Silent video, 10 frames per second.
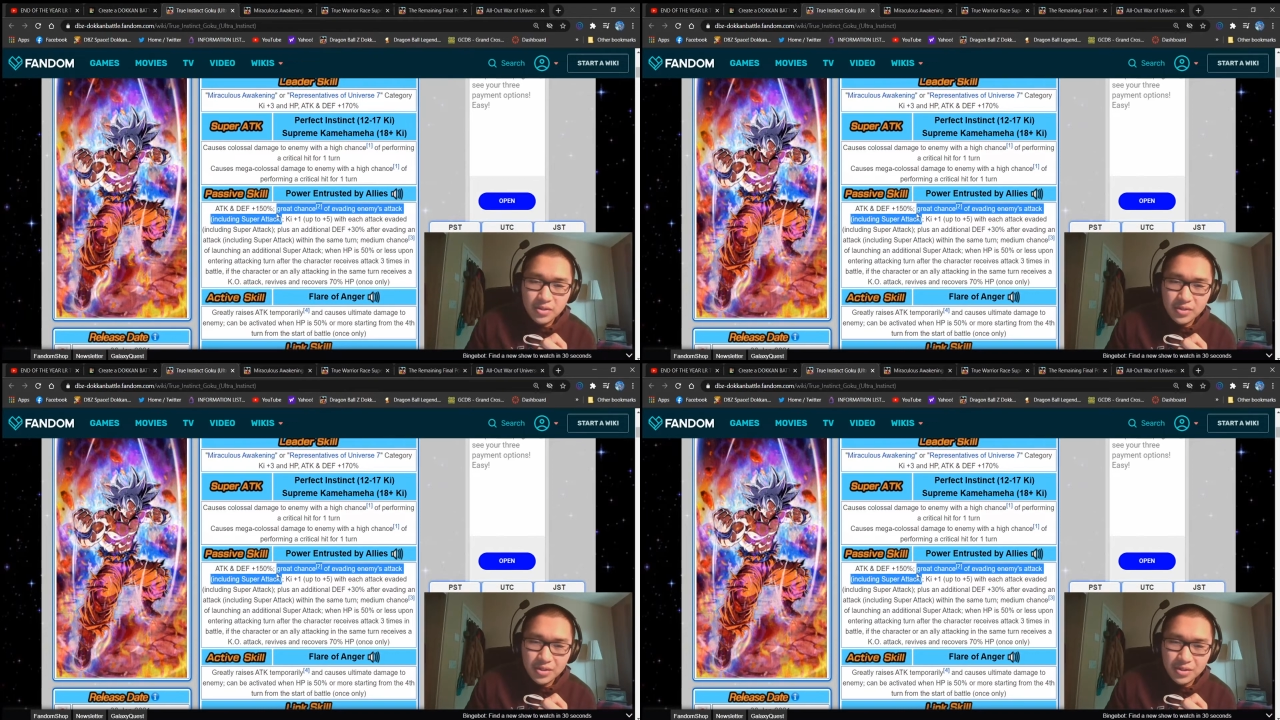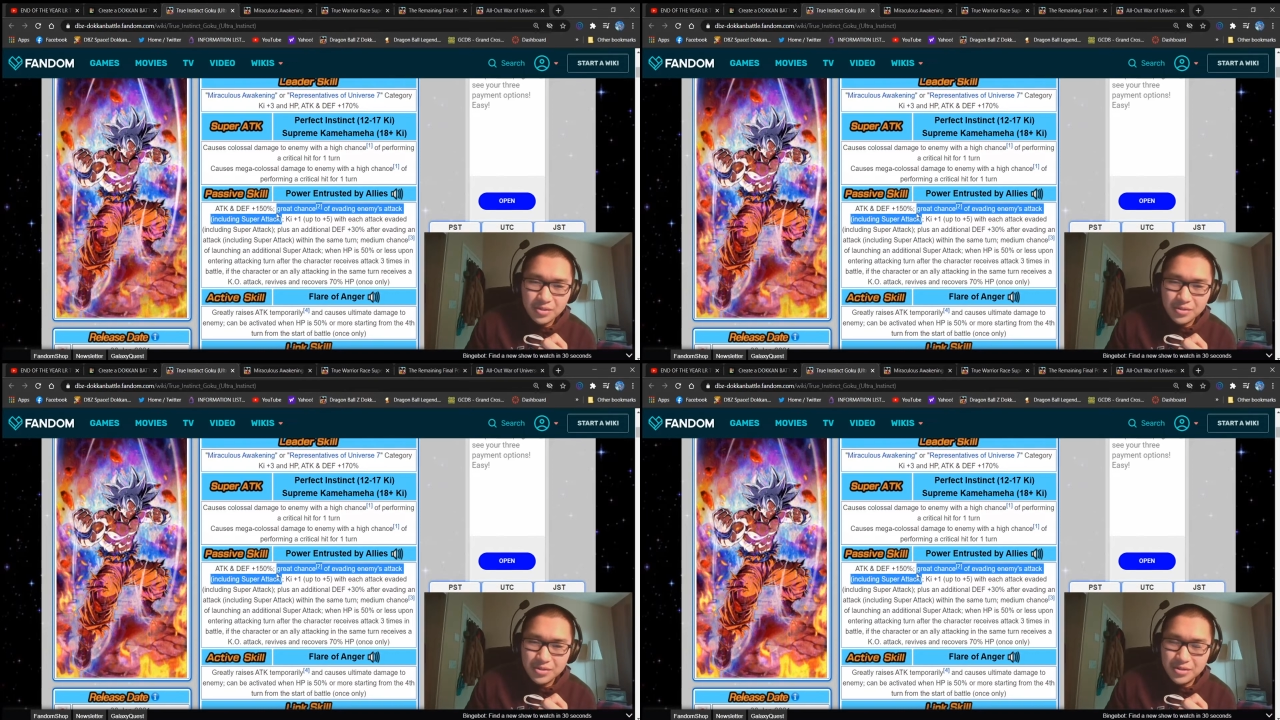
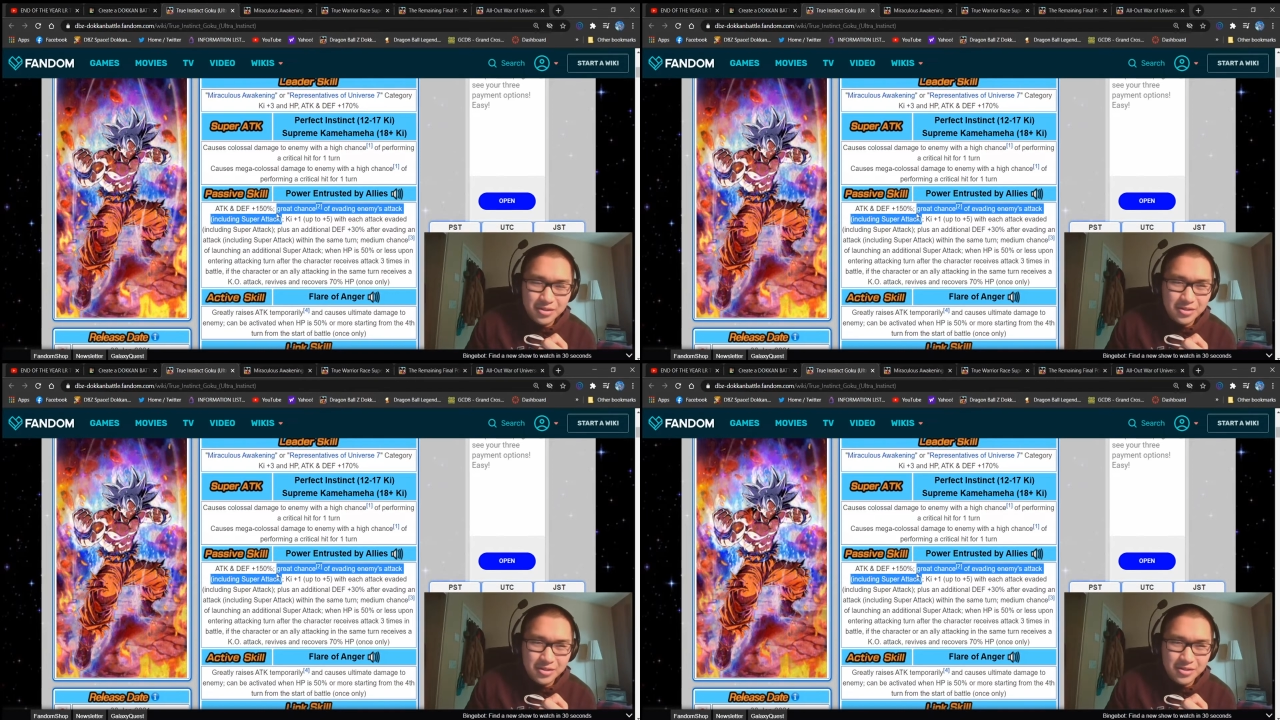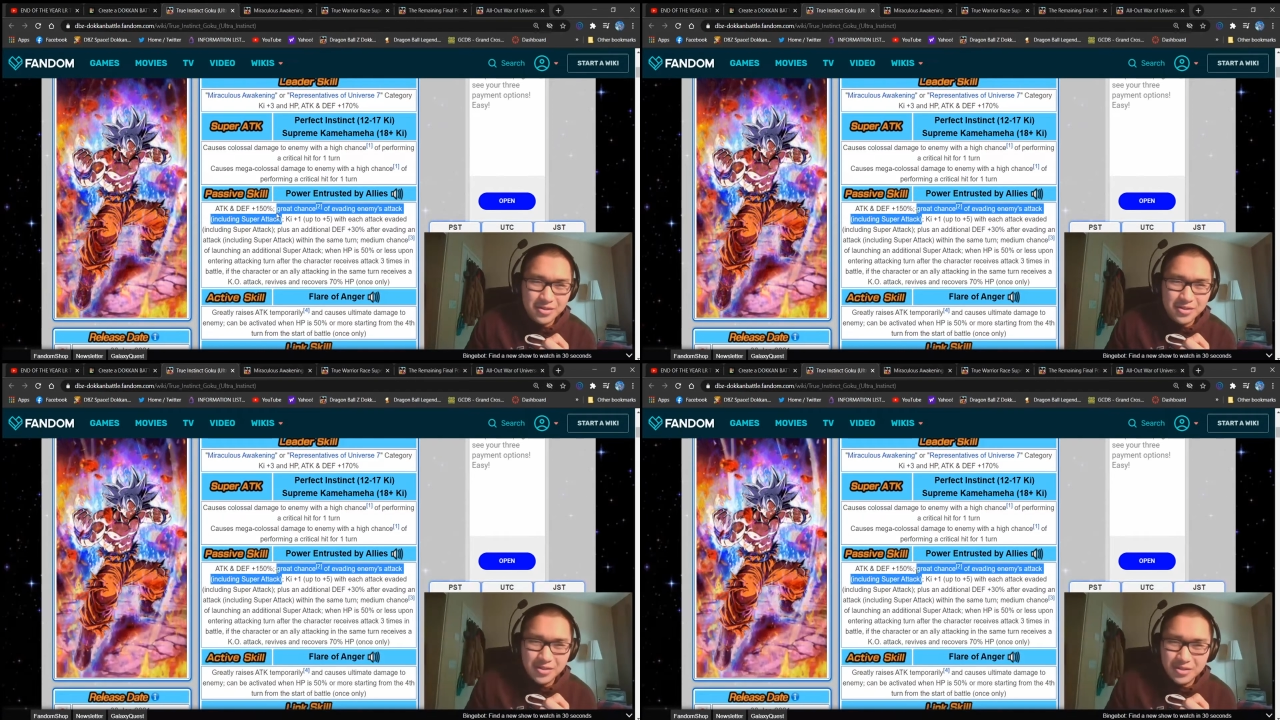So
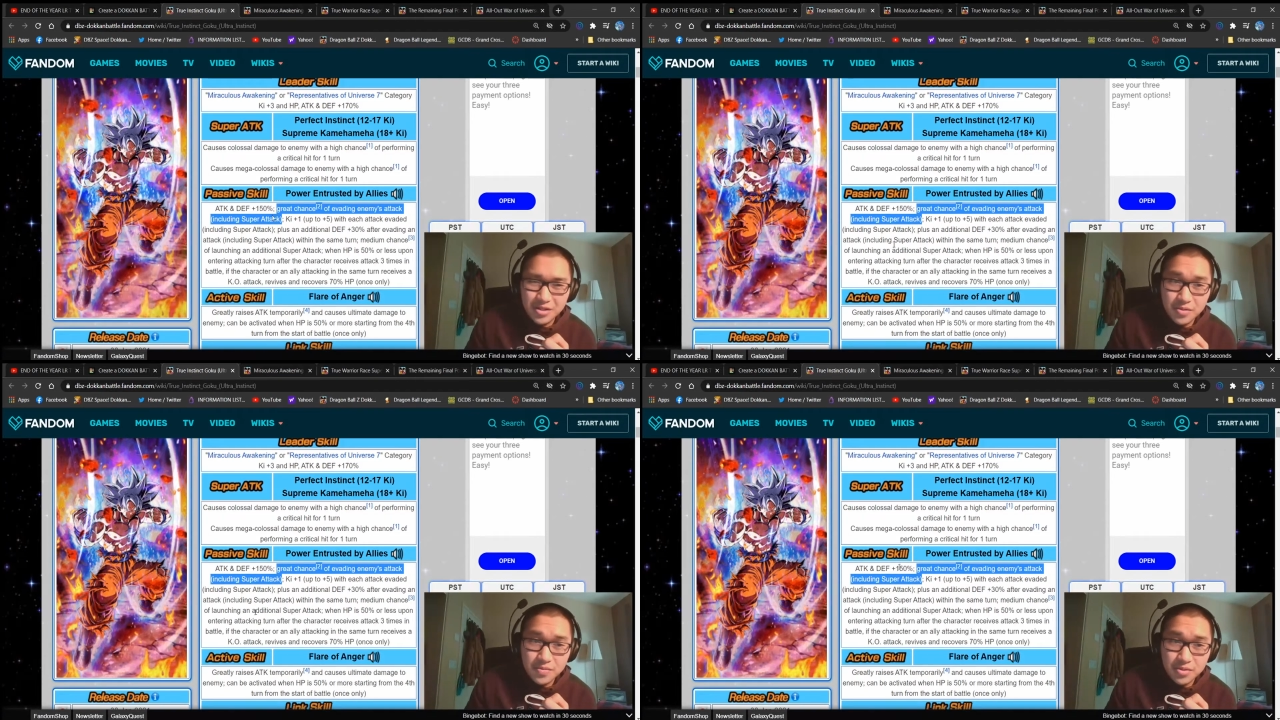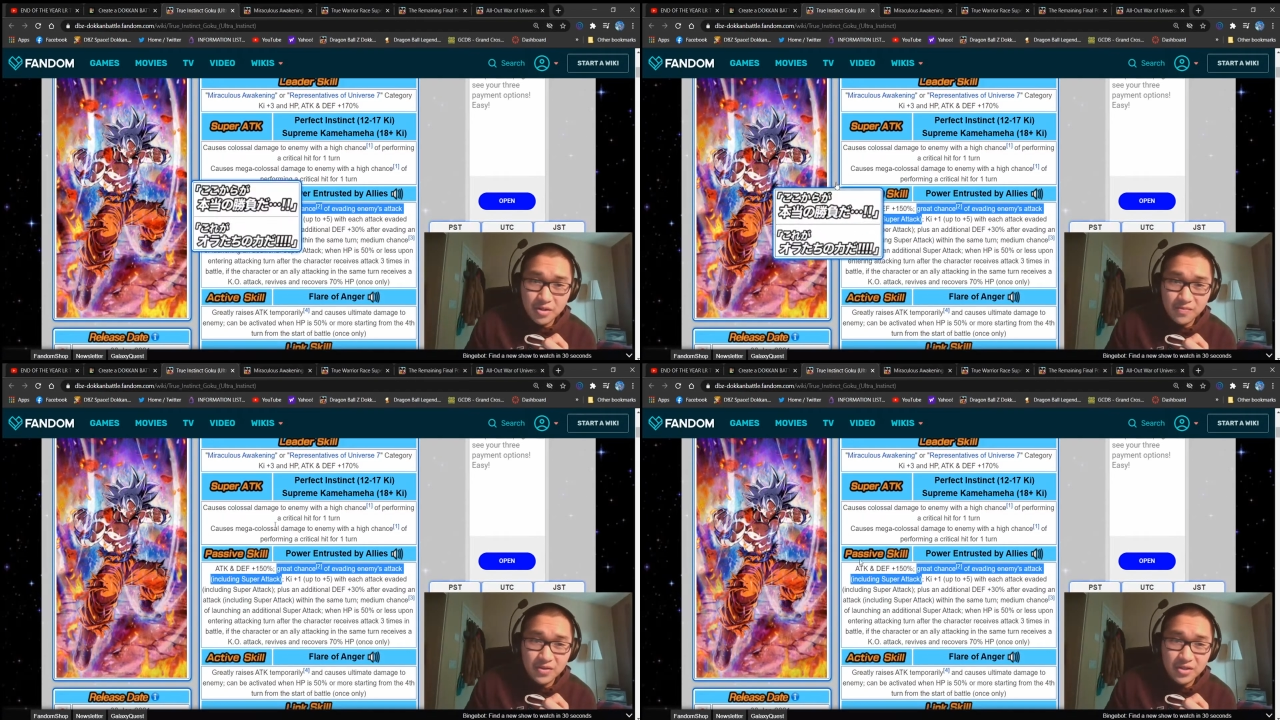if you
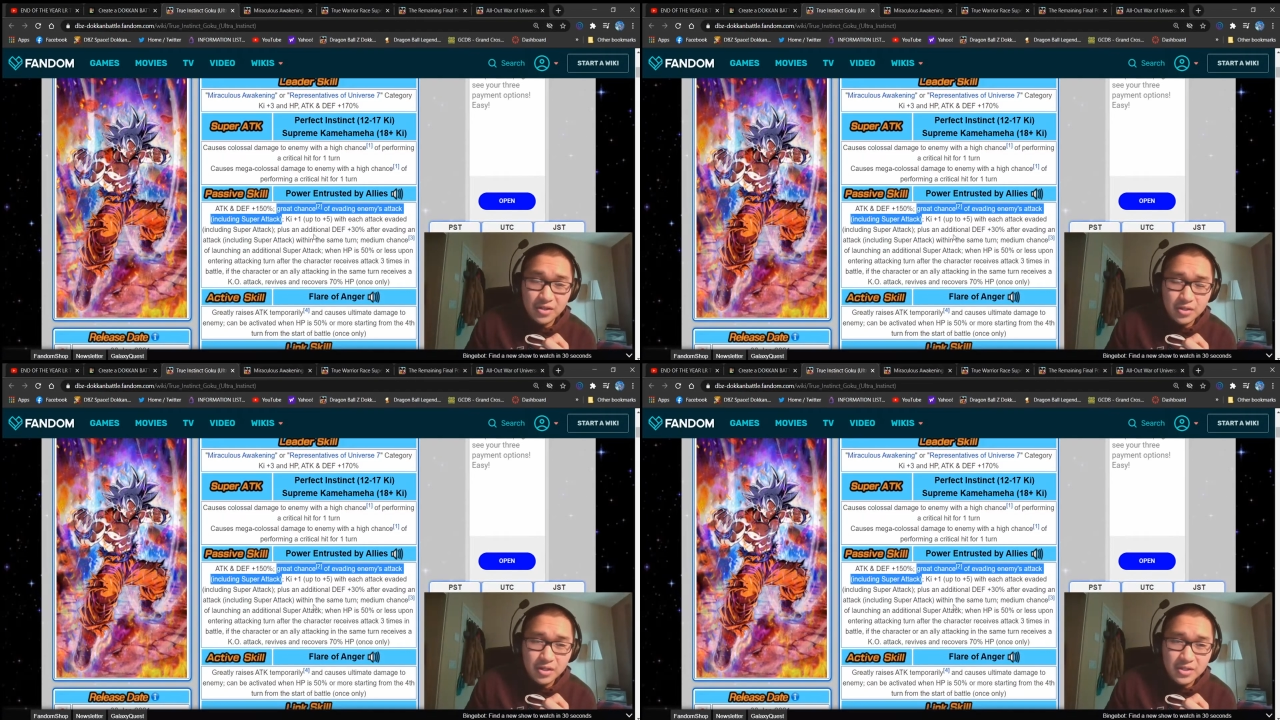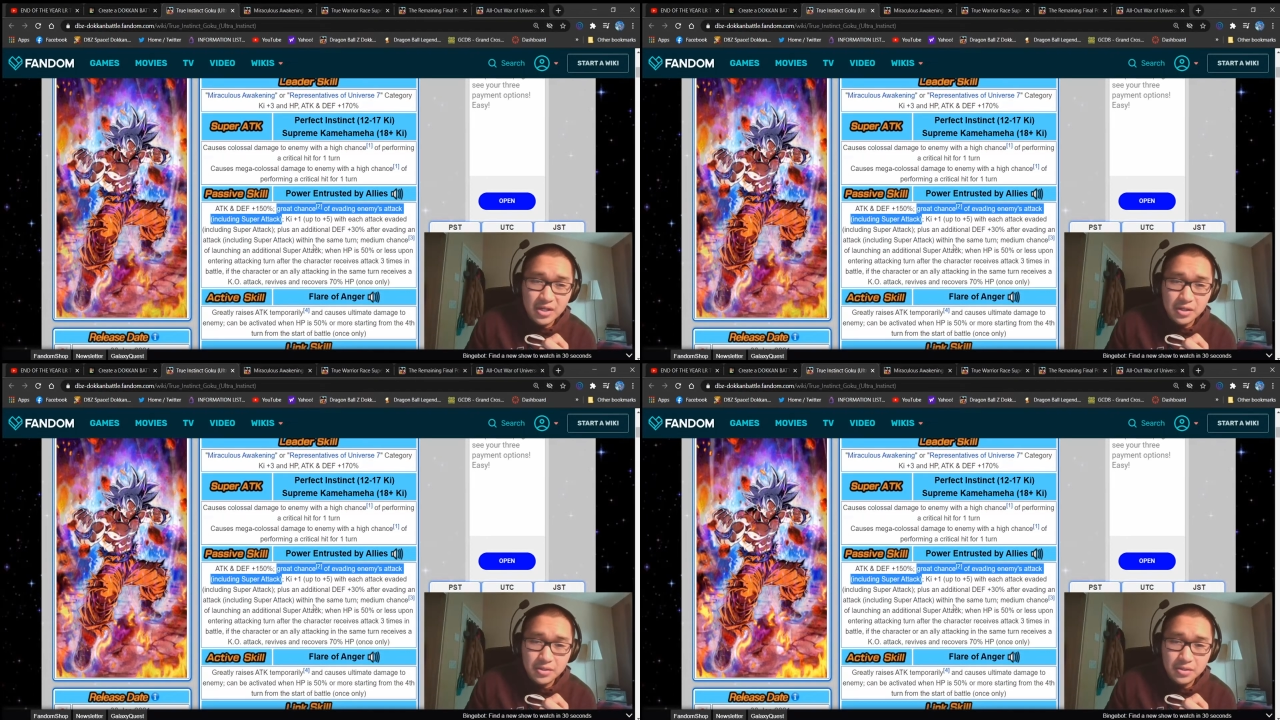have this guy get
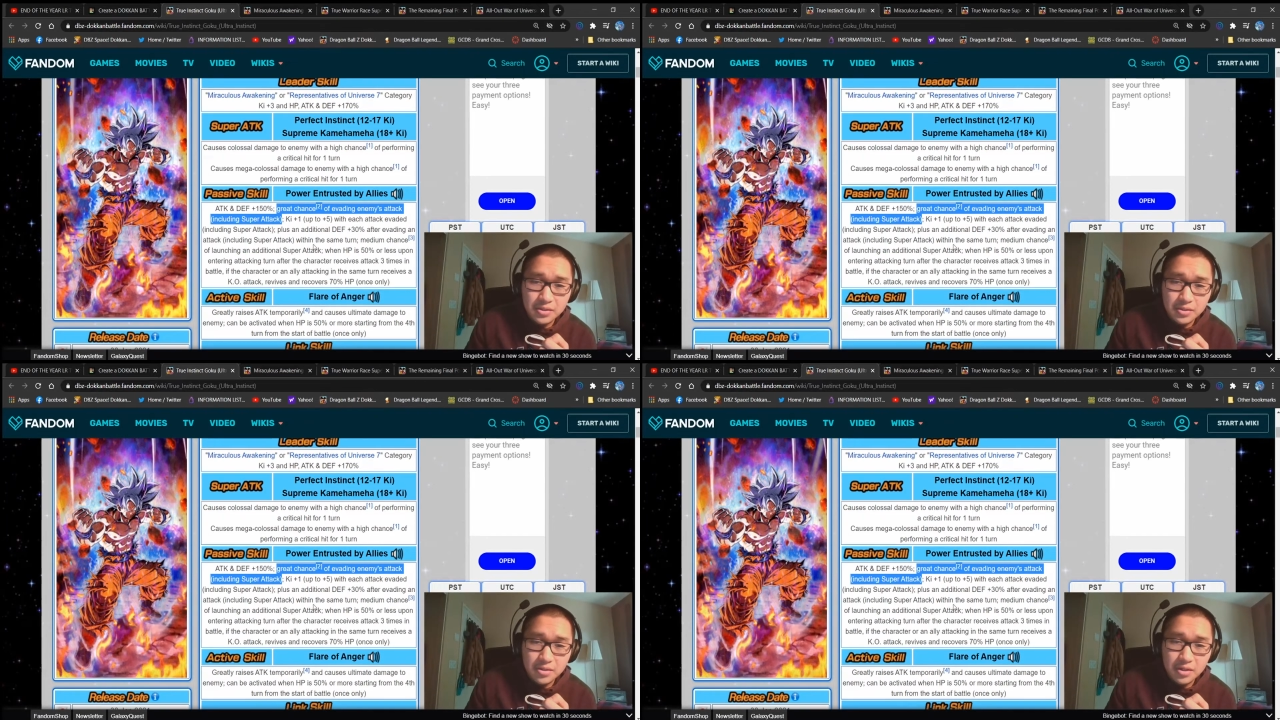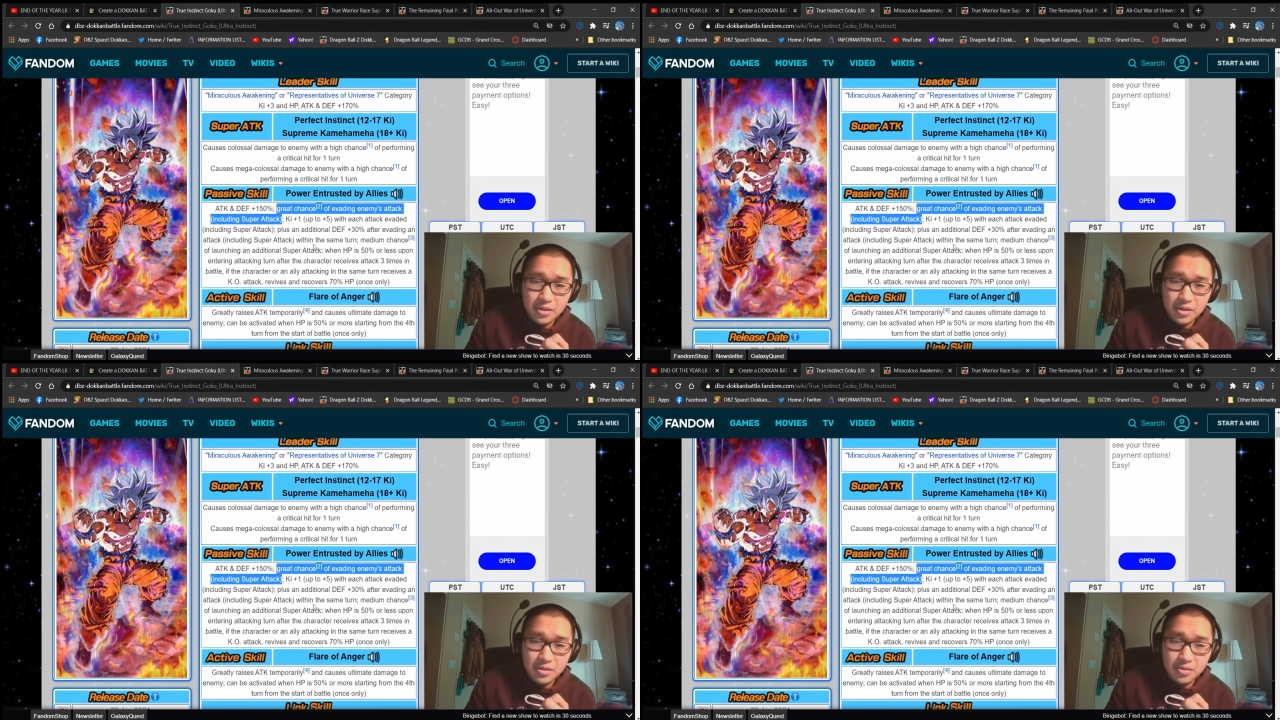attacked, and
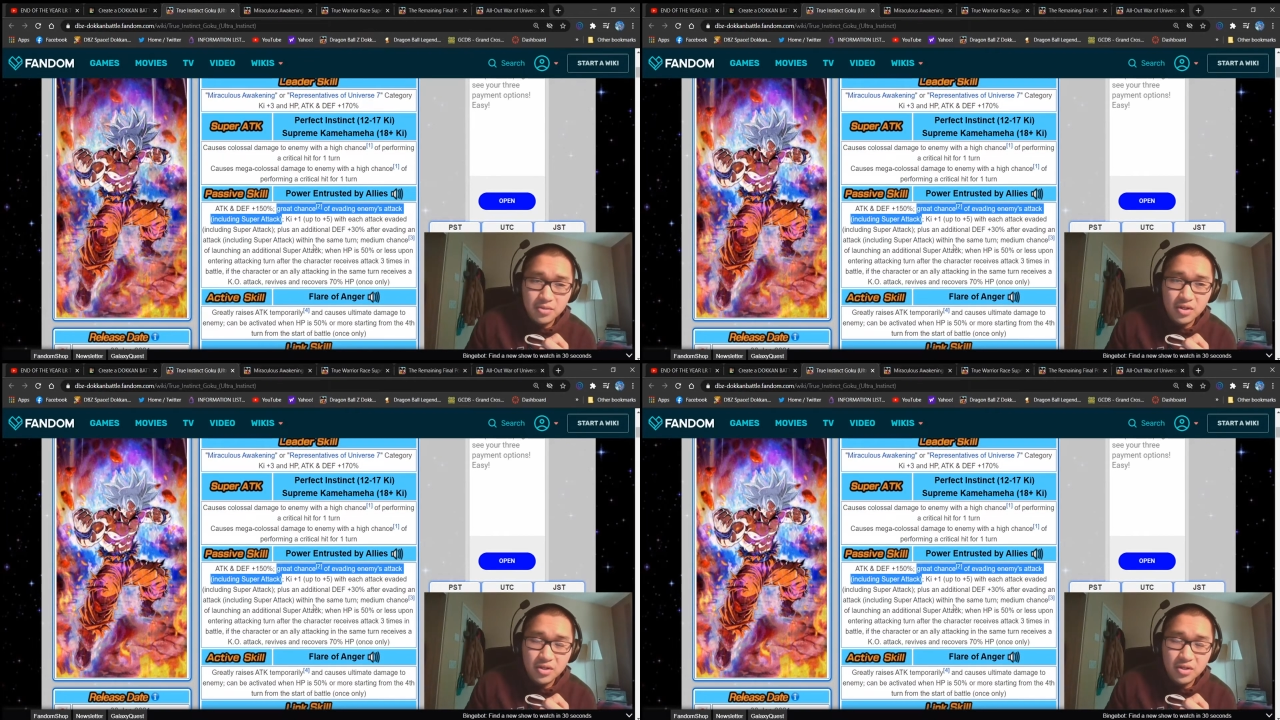then if you